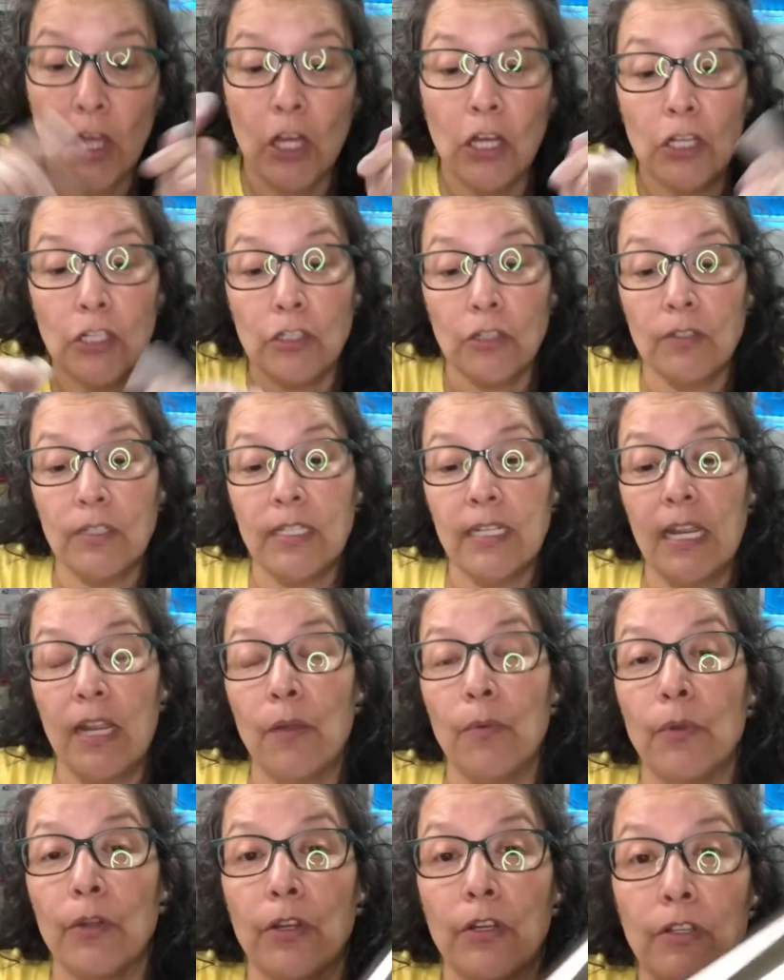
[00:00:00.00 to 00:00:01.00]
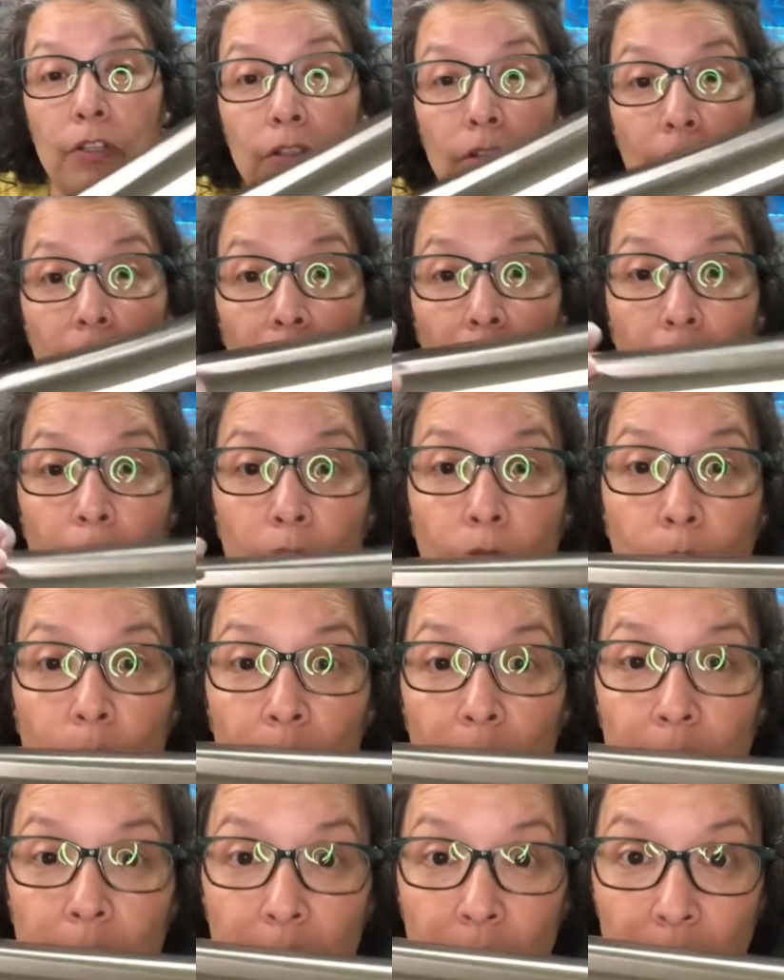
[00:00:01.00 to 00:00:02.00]
So today we're going to start off
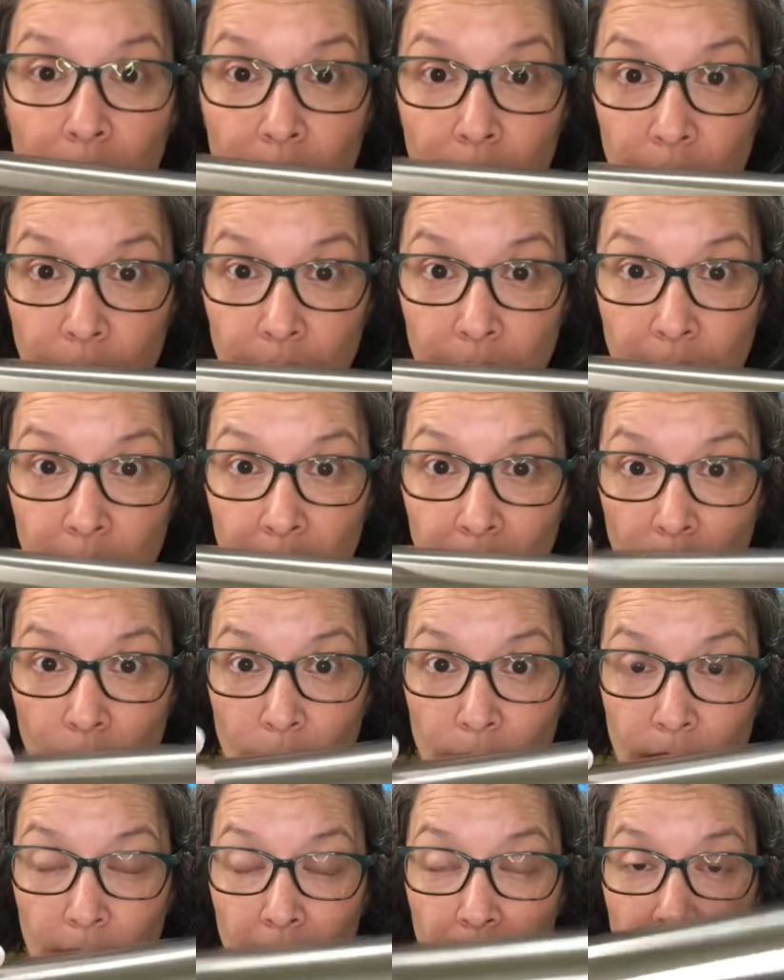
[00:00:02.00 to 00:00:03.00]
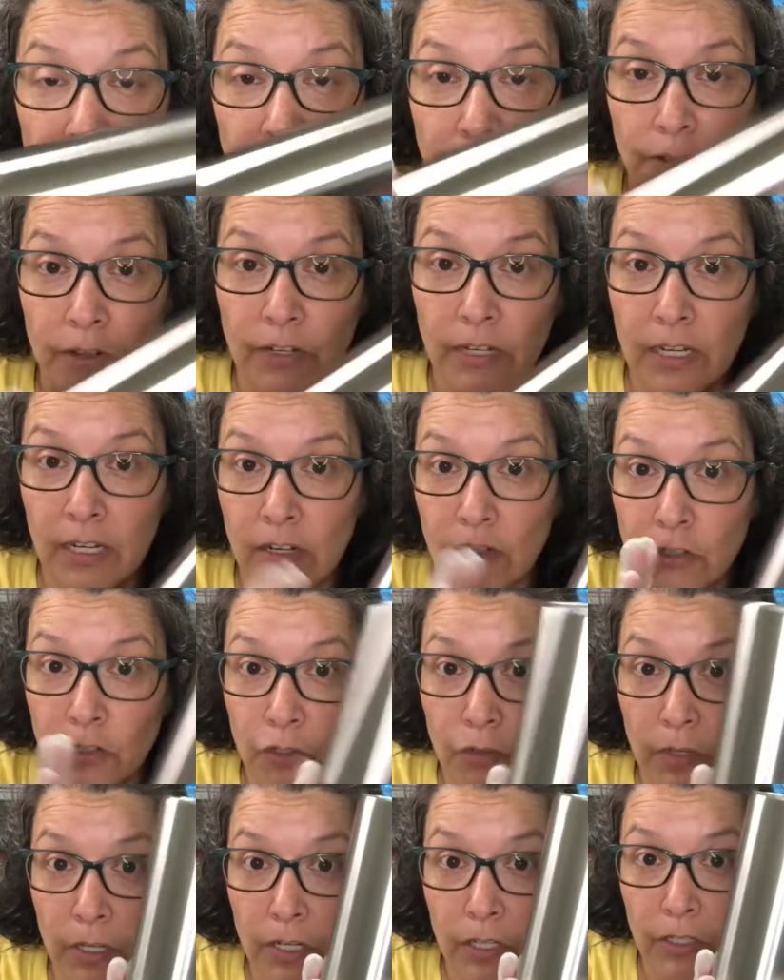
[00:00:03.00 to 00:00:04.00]
with a 30 ounce. I have a 30 ounce
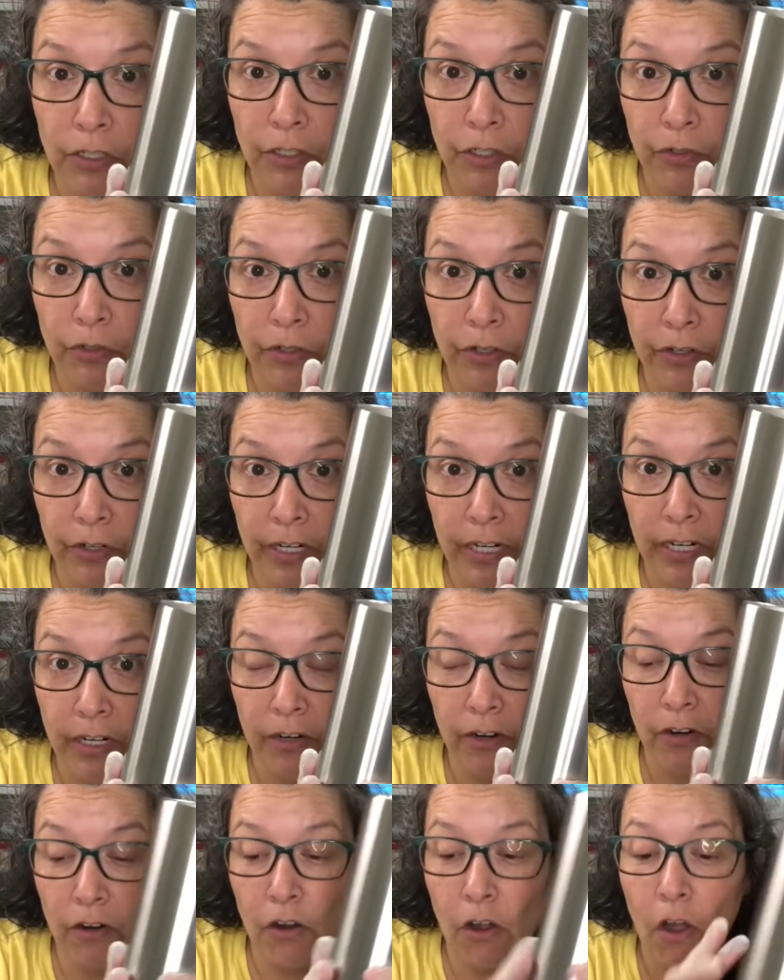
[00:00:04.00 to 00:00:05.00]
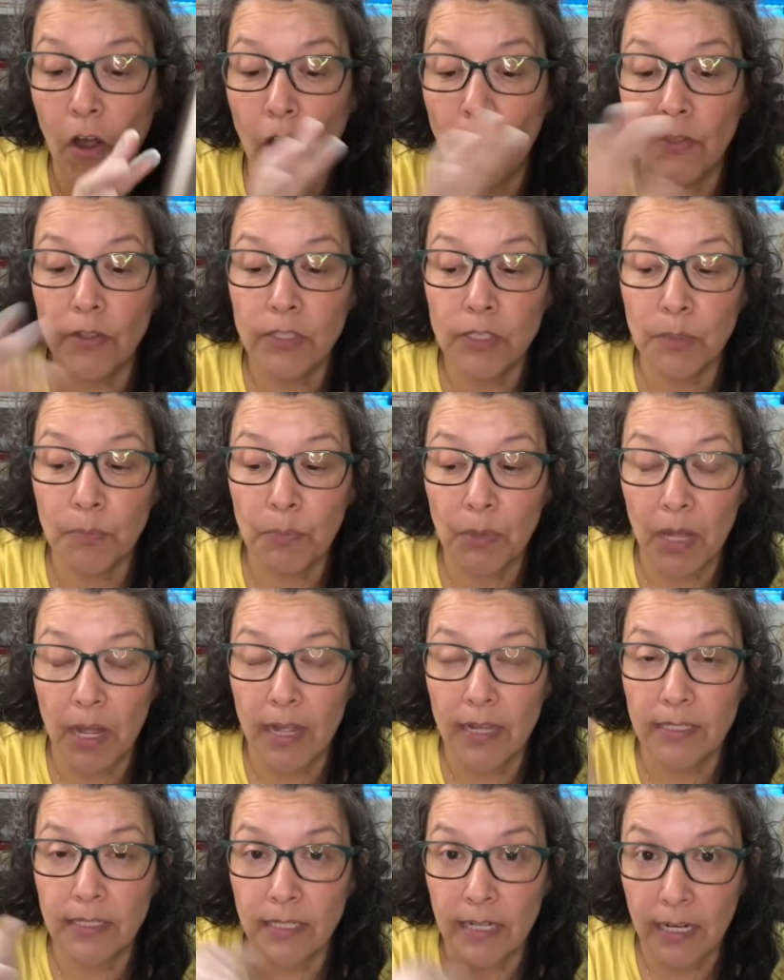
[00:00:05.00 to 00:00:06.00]
straight shooter here. All the
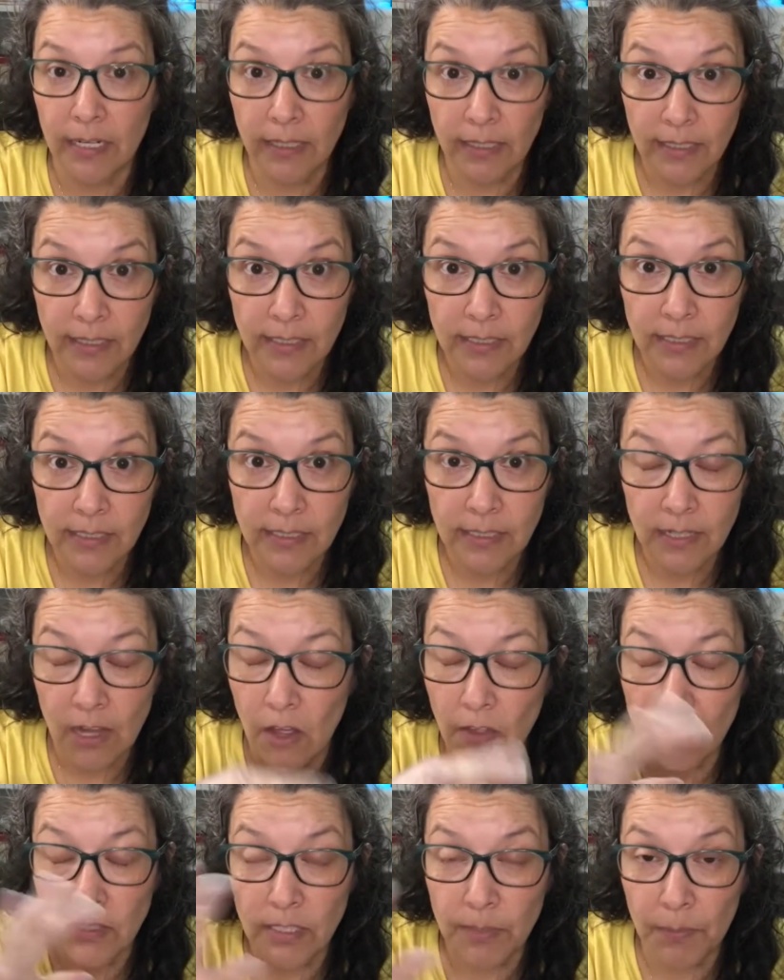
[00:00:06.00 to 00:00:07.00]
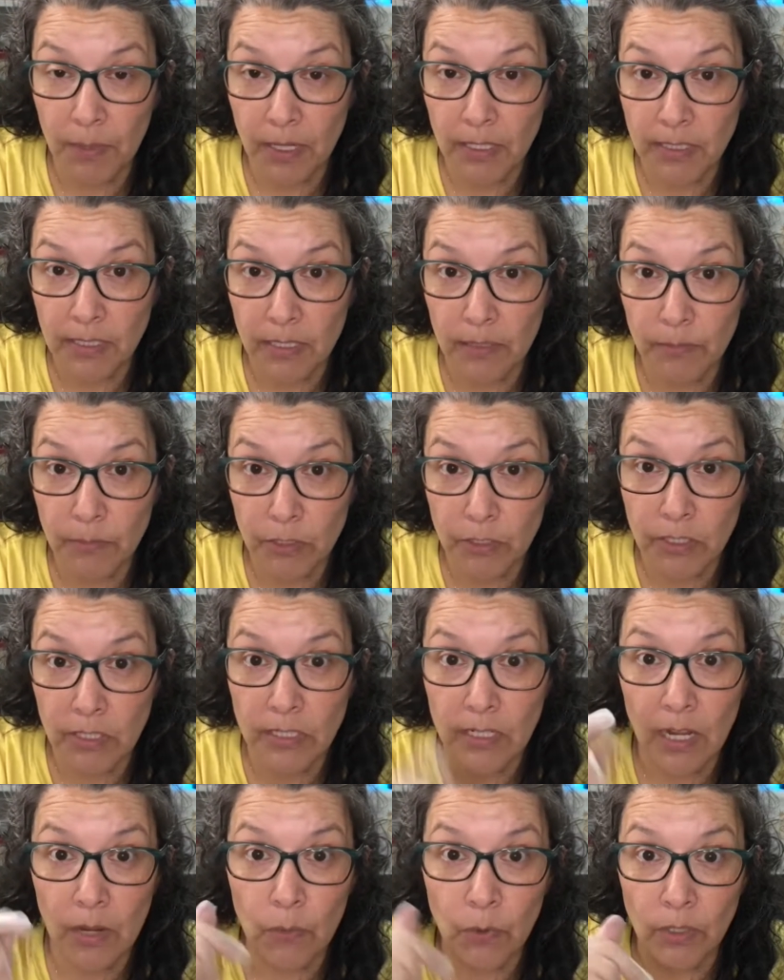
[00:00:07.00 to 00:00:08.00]
supplies that I list, all the supplies that I'm using,
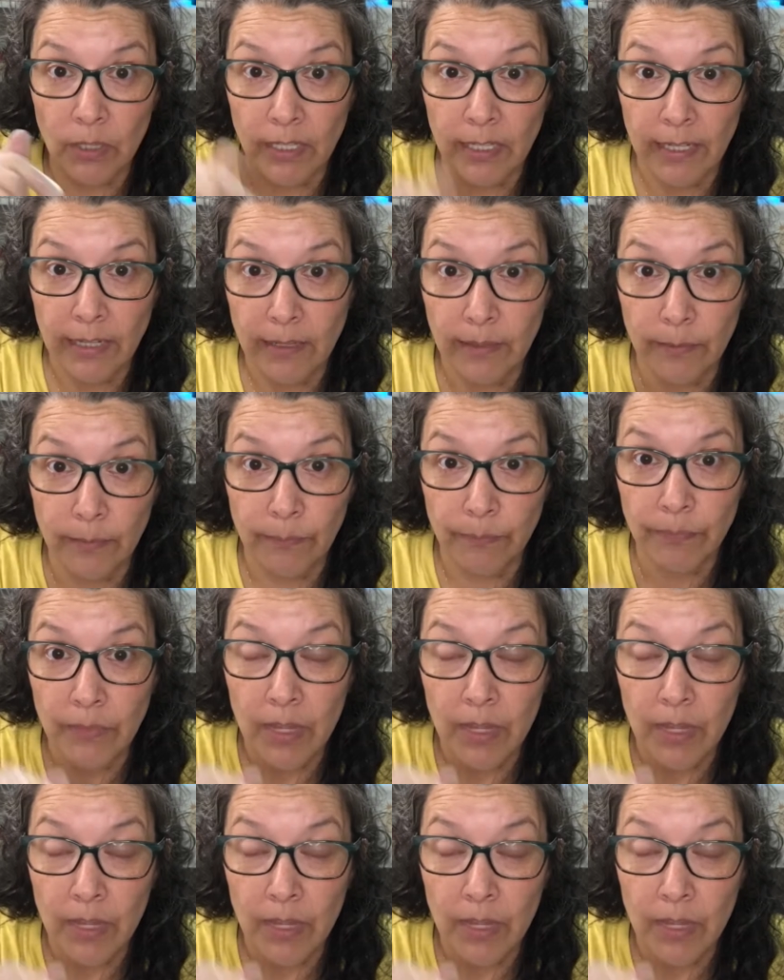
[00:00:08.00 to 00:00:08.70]
I will link them